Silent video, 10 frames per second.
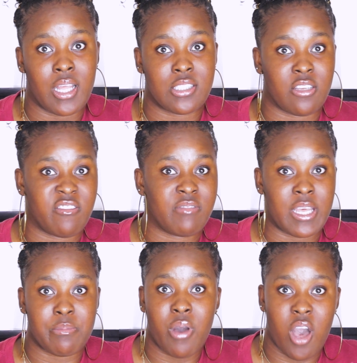a lot of
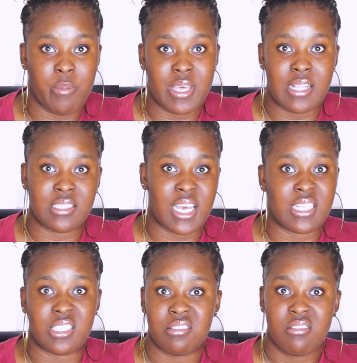like pomades
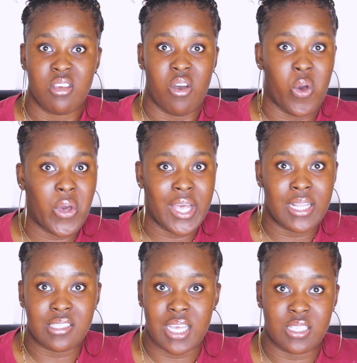and
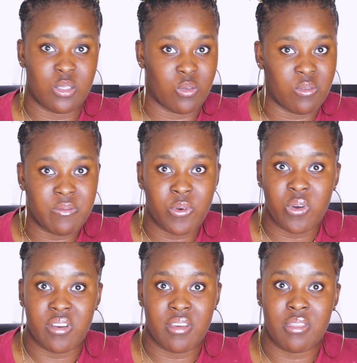oils and so
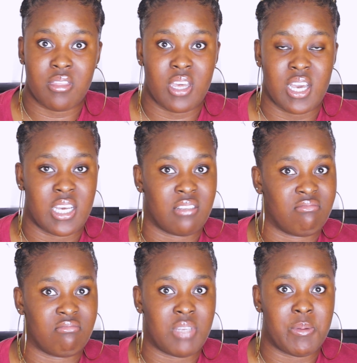forth
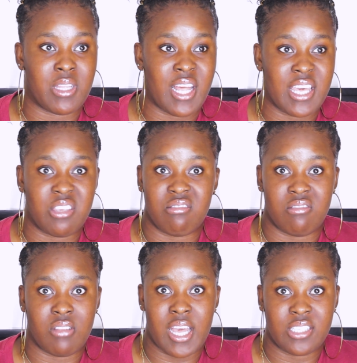and maybe like
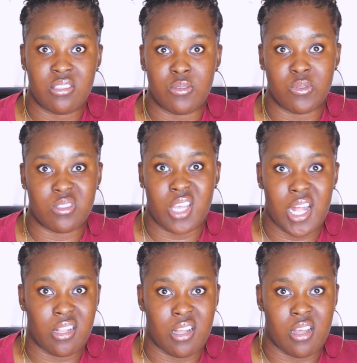you like to use
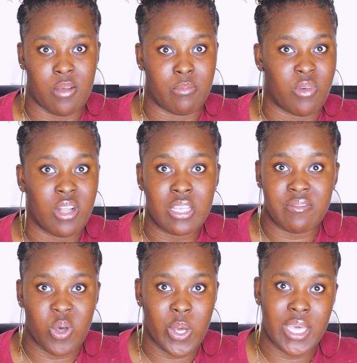uh, um, olive
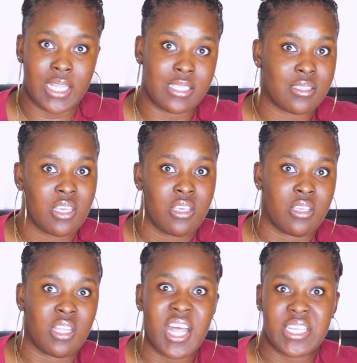oils
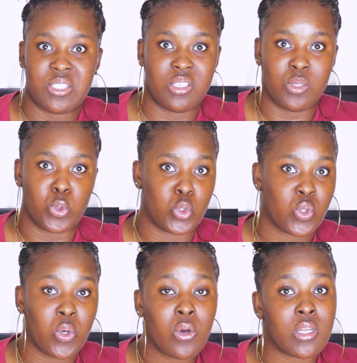you like to use
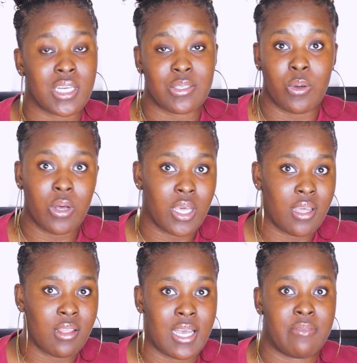coconut
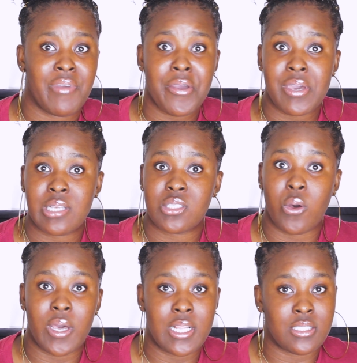oil and various
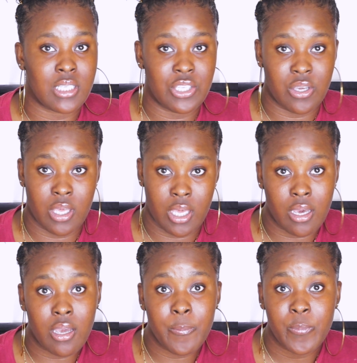oils in your
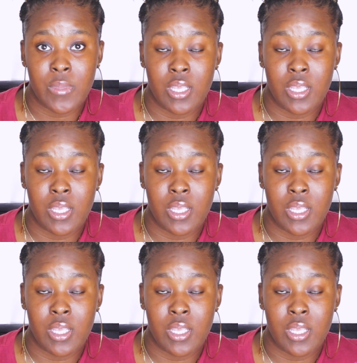hair